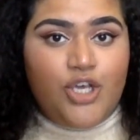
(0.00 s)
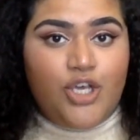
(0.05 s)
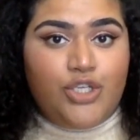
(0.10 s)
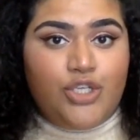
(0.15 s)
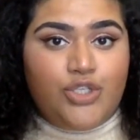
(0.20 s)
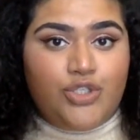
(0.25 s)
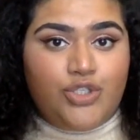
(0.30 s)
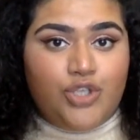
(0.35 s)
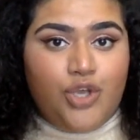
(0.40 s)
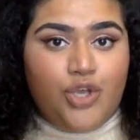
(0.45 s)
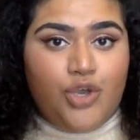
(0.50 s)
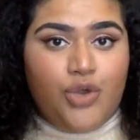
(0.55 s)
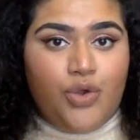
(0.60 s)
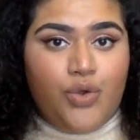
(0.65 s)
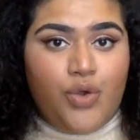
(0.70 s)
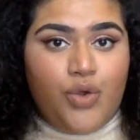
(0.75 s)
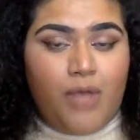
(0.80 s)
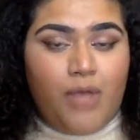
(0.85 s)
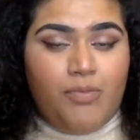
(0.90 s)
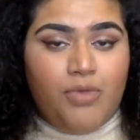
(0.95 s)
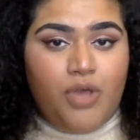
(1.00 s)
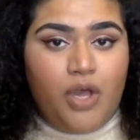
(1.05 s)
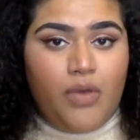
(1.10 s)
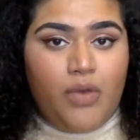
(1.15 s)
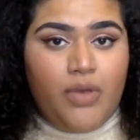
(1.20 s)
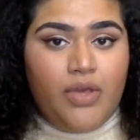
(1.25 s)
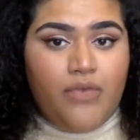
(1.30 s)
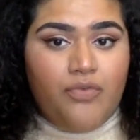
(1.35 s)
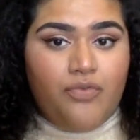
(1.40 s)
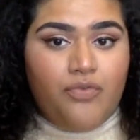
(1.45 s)
So I'm
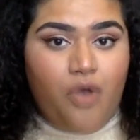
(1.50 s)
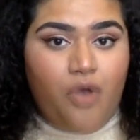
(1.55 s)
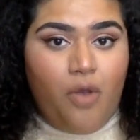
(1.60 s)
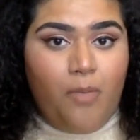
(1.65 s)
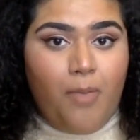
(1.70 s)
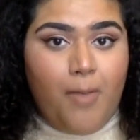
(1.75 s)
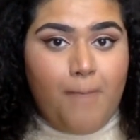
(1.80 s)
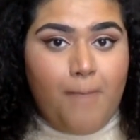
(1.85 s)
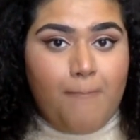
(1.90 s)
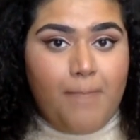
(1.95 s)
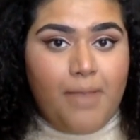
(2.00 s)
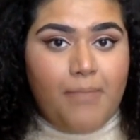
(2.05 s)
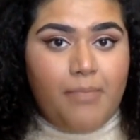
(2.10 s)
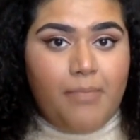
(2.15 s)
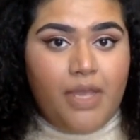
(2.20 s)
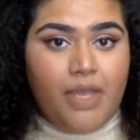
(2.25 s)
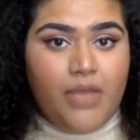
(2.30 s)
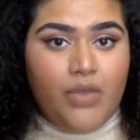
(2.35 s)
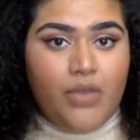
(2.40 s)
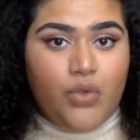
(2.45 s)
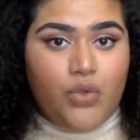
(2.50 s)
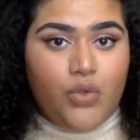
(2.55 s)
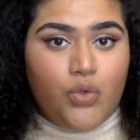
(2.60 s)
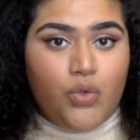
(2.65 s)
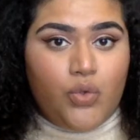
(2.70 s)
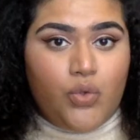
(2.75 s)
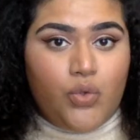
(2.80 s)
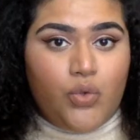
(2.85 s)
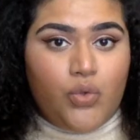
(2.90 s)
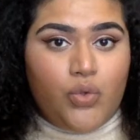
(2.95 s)
going from my Michael
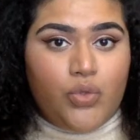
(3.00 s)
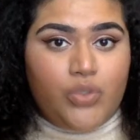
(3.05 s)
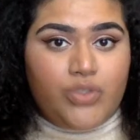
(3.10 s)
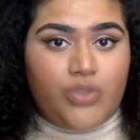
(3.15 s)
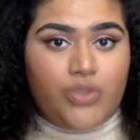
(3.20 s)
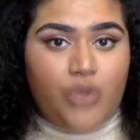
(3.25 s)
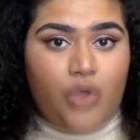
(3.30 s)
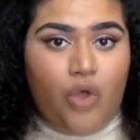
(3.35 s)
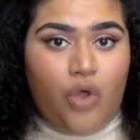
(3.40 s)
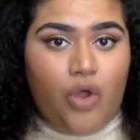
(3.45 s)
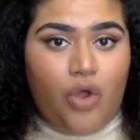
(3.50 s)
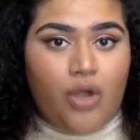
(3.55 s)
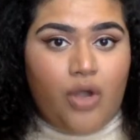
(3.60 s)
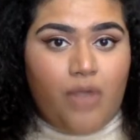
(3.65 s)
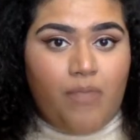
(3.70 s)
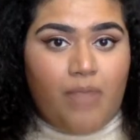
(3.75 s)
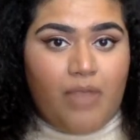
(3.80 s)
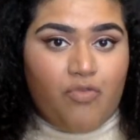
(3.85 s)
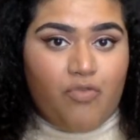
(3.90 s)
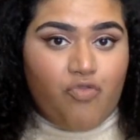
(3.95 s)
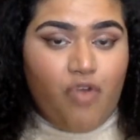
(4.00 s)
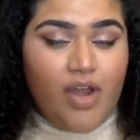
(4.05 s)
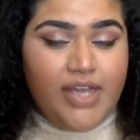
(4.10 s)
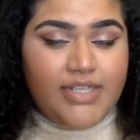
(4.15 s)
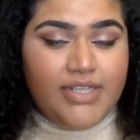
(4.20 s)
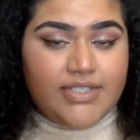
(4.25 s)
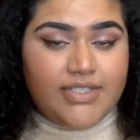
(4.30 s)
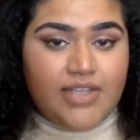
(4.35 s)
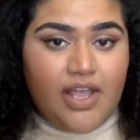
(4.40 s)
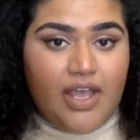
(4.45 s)
Kors on my right
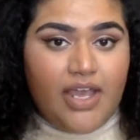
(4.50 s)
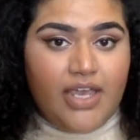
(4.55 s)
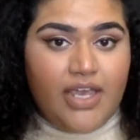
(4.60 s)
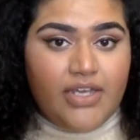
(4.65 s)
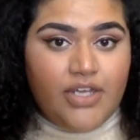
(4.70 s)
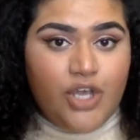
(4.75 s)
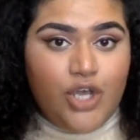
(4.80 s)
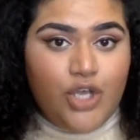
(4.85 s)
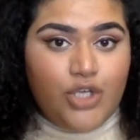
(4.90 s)
side